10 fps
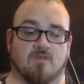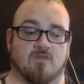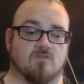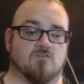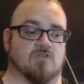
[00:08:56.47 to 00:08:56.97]

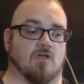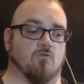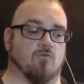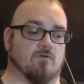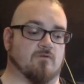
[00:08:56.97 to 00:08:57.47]

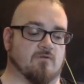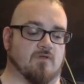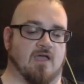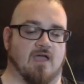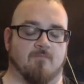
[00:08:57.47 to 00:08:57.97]
So,
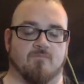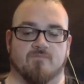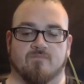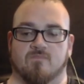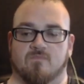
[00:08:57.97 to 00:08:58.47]

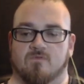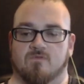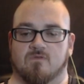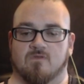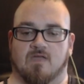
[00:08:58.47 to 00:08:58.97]

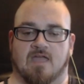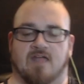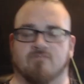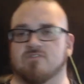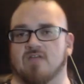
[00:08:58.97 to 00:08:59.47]
and
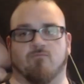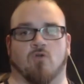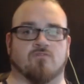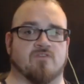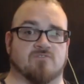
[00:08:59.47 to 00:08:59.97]
I've
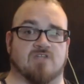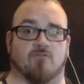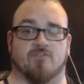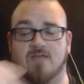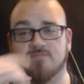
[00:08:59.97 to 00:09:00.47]
worked with him
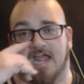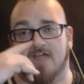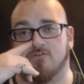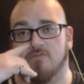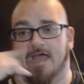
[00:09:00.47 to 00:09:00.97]
several times
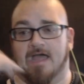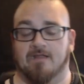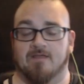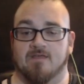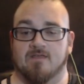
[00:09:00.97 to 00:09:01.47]
after that.
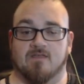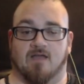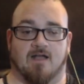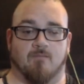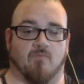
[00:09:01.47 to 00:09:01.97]

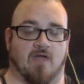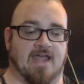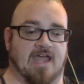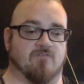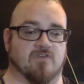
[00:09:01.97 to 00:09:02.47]
I
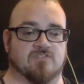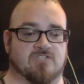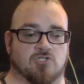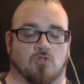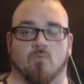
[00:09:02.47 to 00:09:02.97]
have his
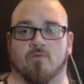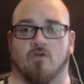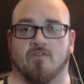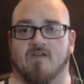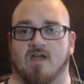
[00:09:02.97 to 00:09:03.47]
sigil open
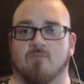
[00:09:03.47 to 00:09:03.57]
all the time